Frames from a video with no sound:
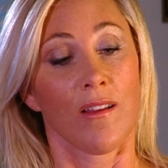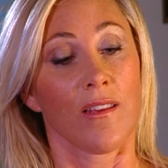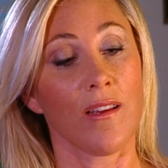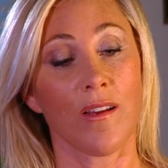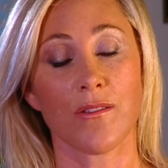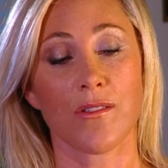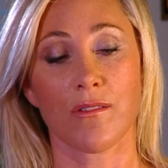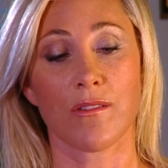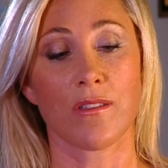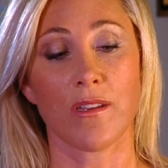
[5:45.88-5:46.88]
yeah, I was just
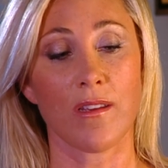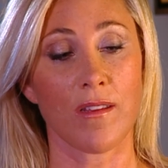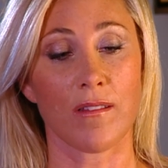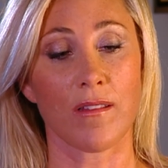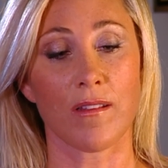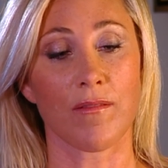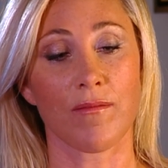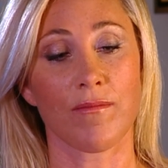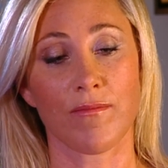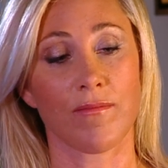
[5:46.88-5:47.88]
on the sink and
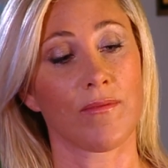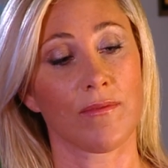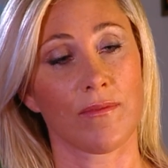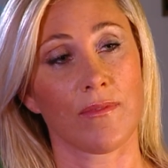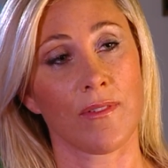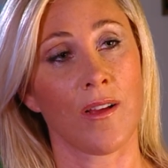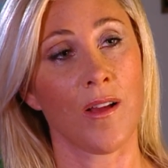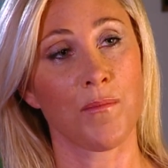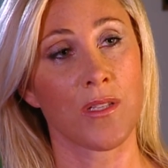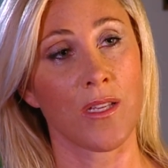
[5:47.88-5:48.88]
then
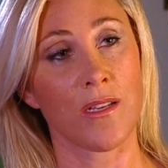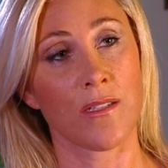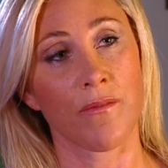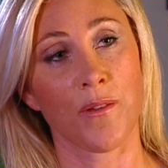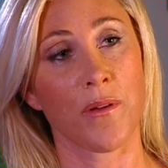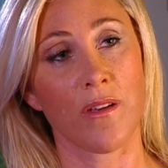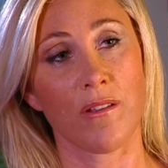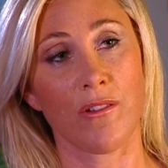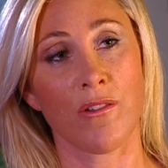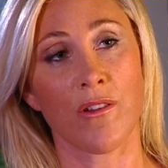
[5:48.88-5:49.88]
arms, legs everywhere, you